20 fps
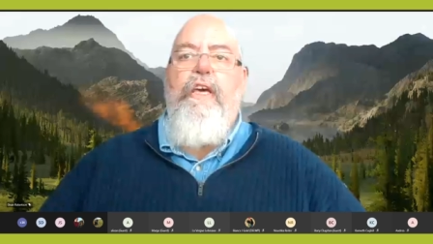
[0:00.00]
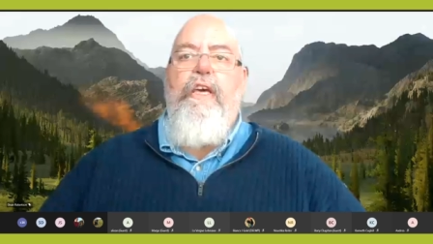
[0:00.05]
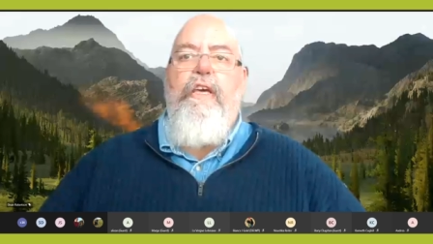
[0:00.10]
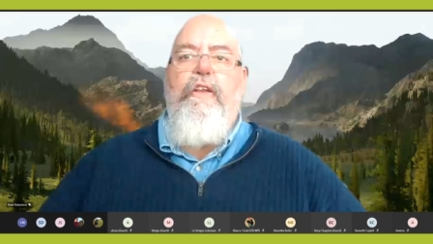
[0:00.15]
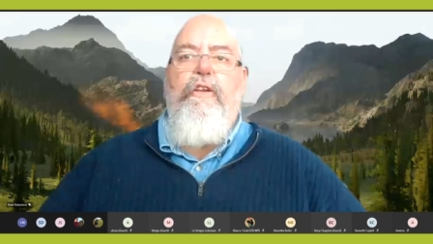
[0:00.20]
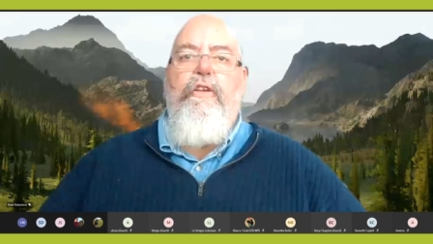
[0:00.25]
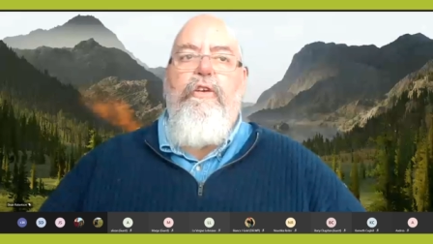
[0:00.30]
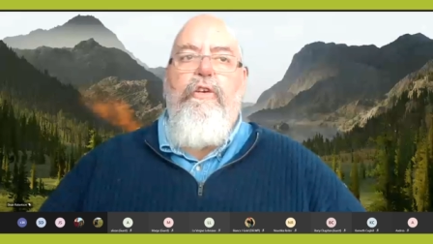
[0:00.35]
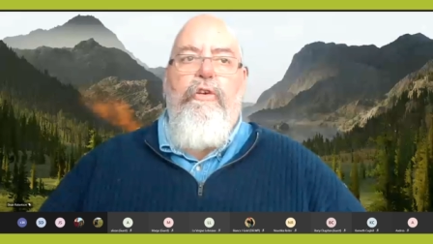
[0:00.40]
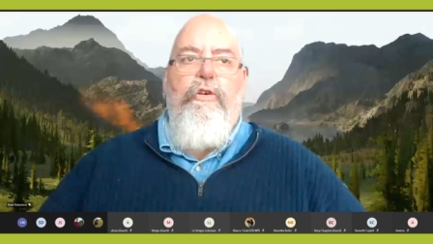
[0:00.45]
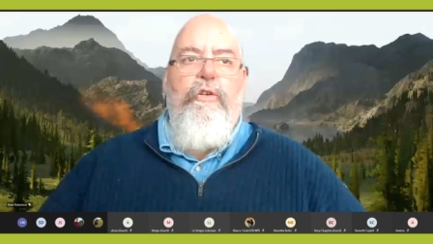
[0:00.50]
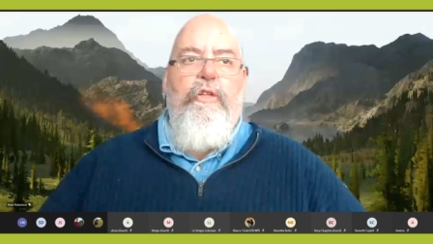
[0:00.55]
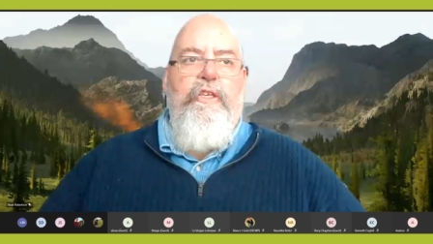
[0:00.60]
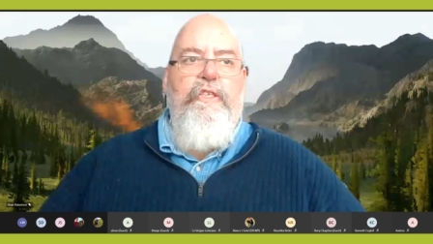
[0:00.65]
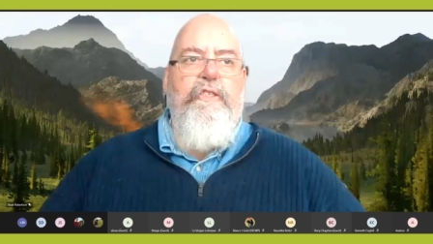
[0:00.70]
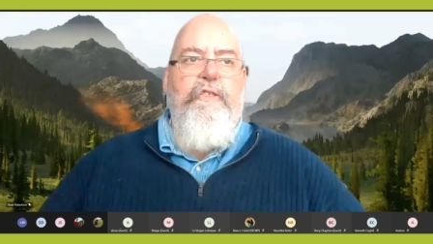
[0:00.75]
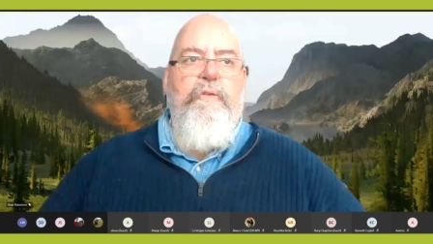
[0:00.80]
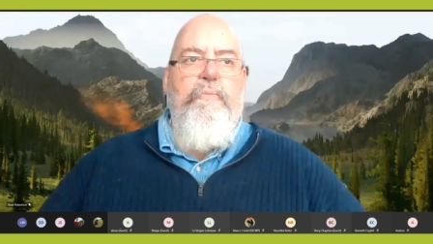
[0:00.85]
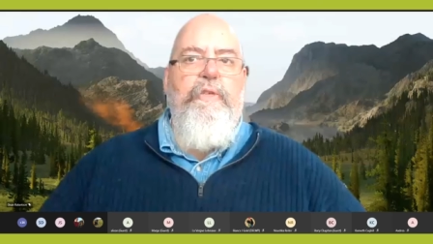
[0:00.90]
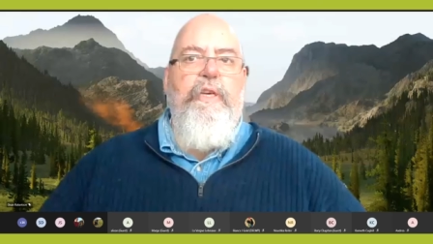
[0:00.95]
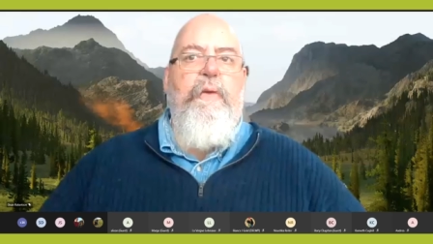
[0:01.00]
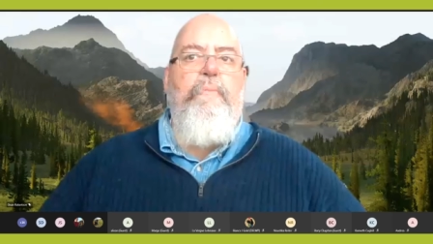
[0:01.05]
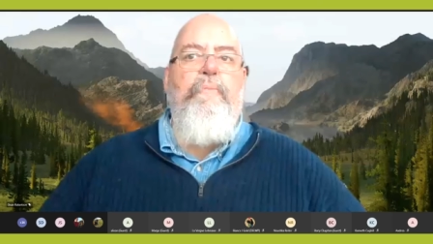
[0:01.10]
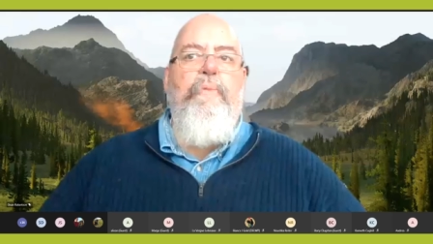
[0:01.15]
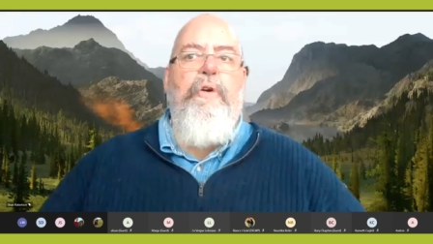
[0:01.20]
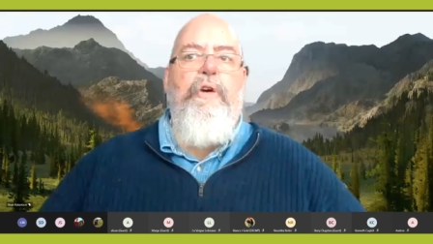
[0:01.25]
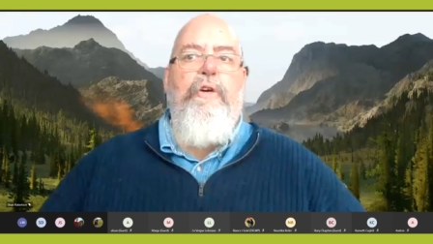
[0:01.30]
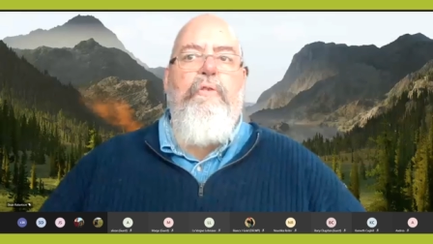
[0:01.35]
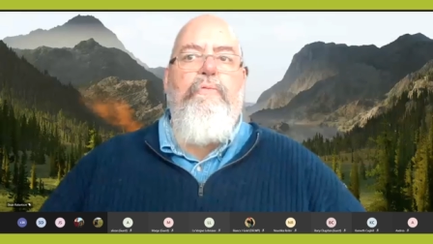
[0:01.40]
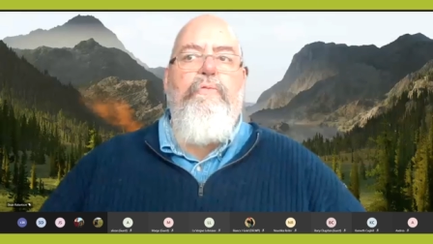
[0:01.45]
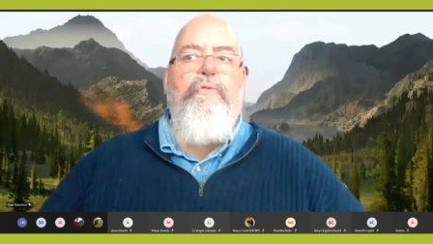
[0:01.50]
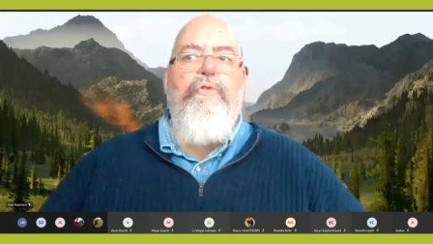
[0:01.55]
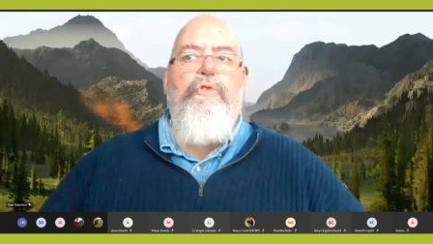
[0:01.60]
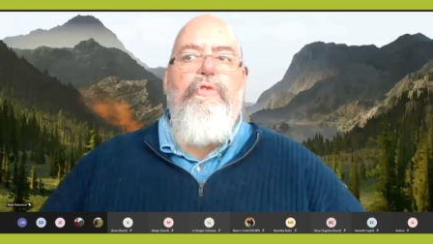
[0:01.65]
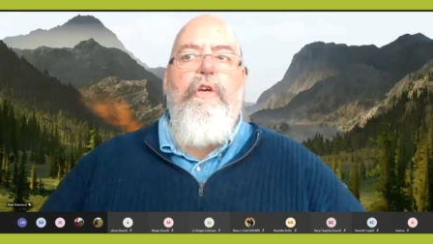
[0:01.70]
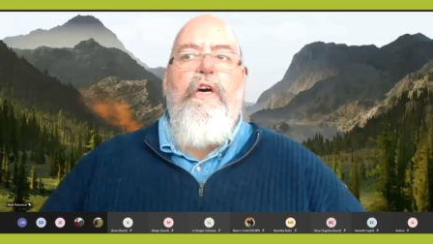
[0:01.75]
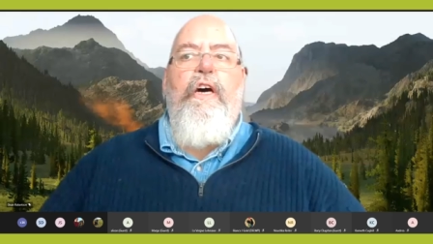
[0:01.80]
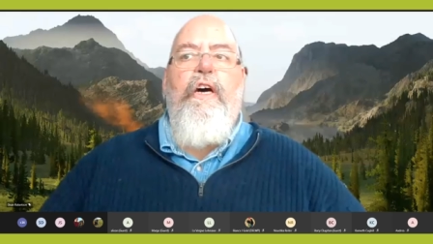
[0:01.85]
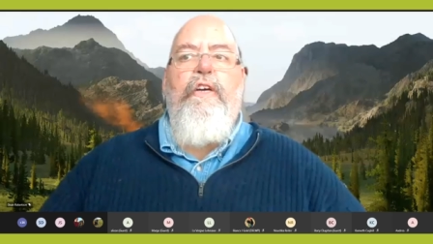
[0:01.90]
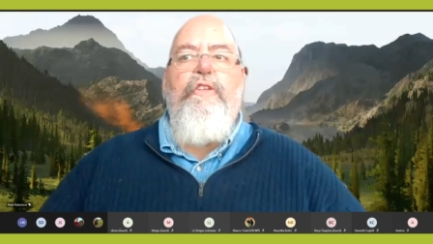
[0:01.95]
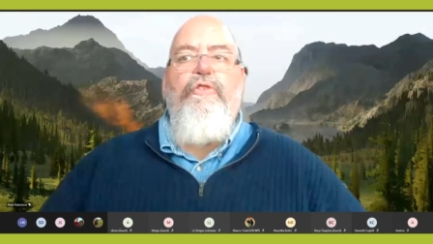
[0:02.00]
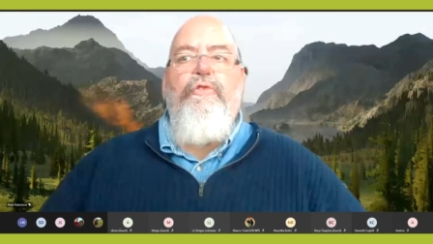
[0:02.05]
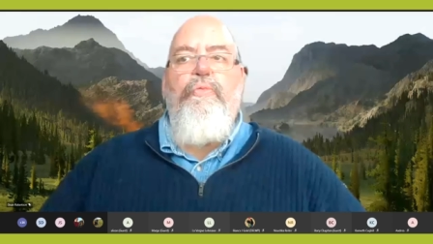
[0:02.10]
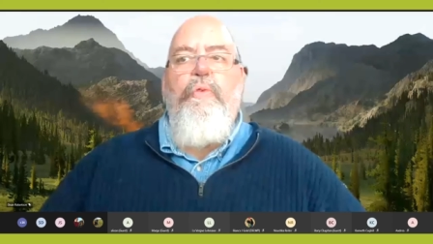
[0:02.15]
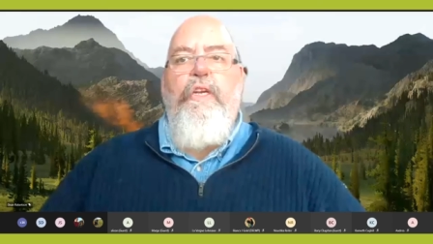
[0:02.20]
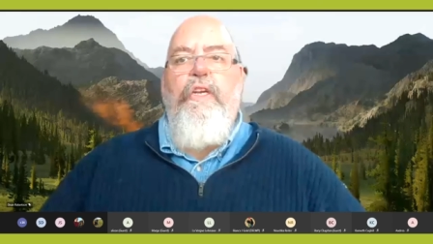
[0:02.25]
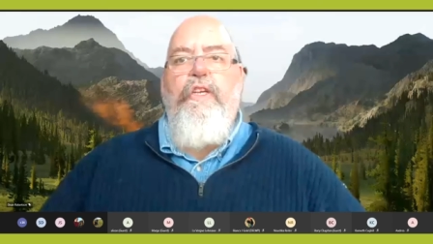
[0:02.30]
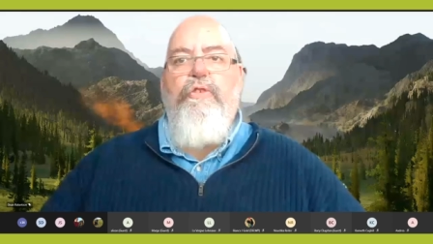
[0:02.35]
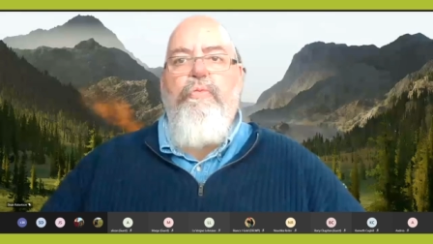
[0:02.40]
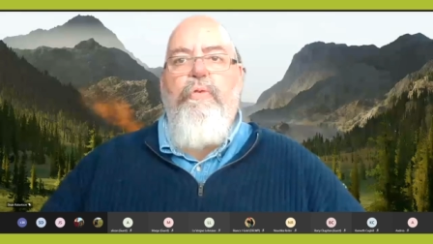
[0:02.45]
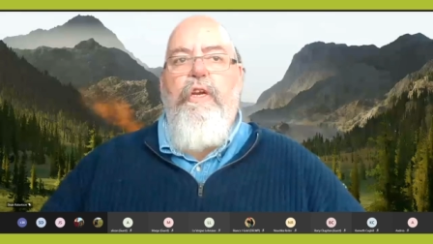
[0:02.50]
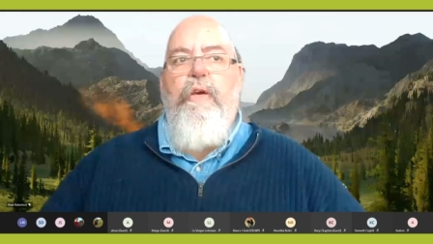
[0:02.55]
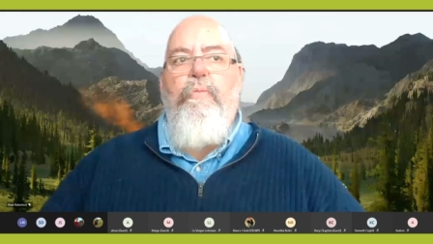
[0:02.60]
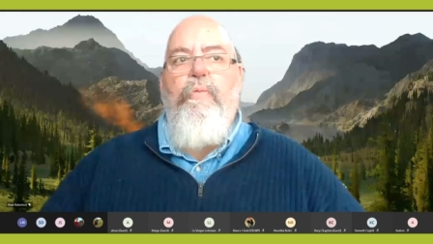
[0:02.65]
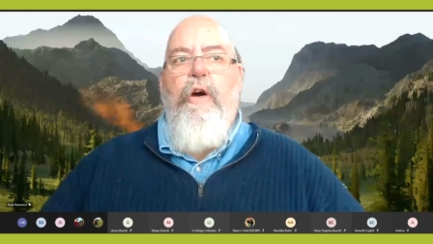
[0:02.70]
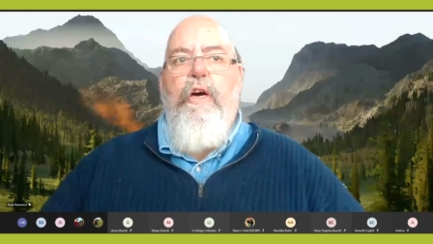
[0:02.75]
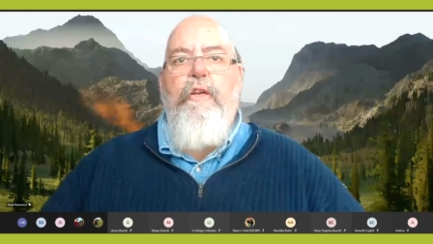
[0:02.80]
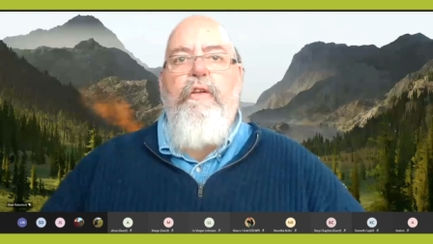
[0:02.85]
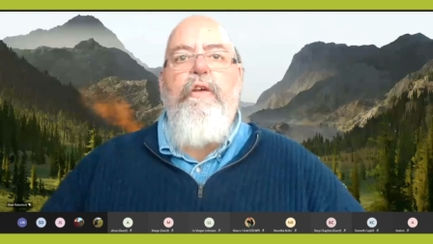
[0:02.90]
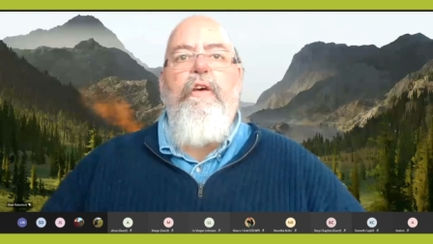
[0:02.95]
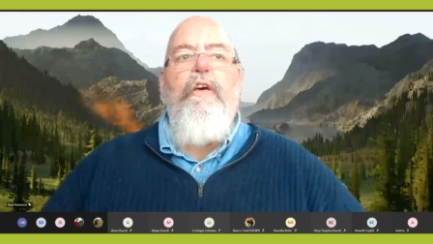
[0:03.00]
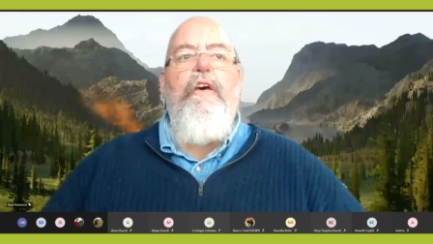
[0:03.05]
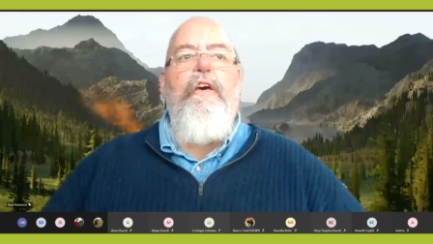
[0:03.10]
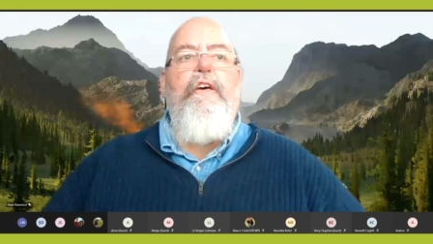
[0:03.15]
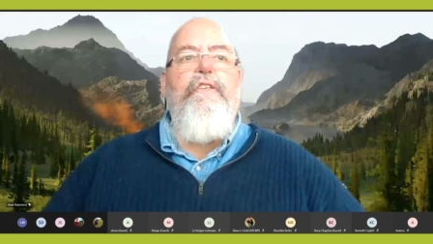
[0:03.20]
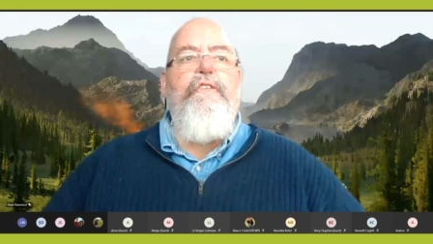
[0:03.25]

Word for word: in early September uh, 2021.